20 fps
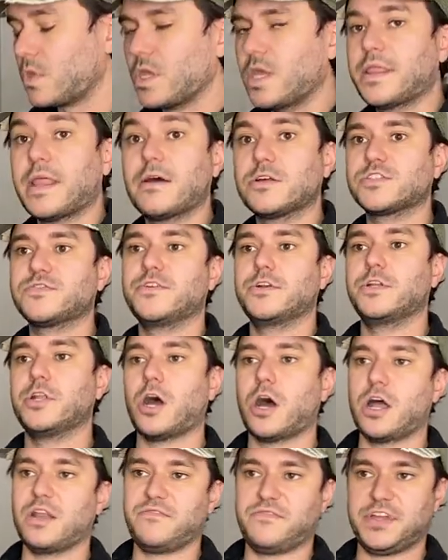that was for
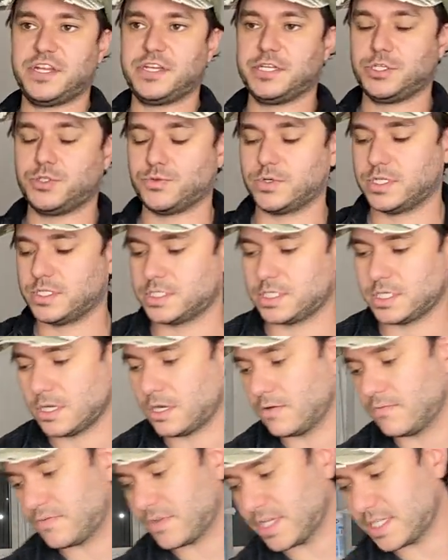non-vintage ones. So
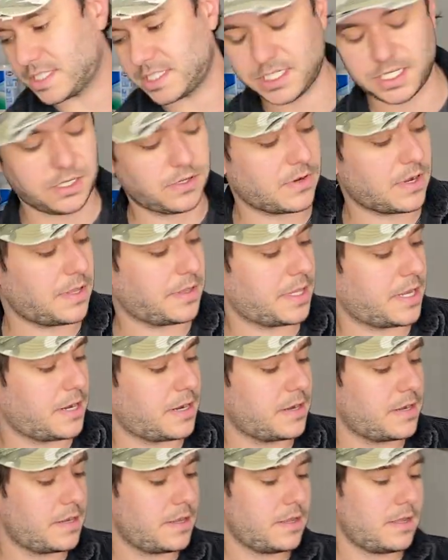hopefully it's still around there.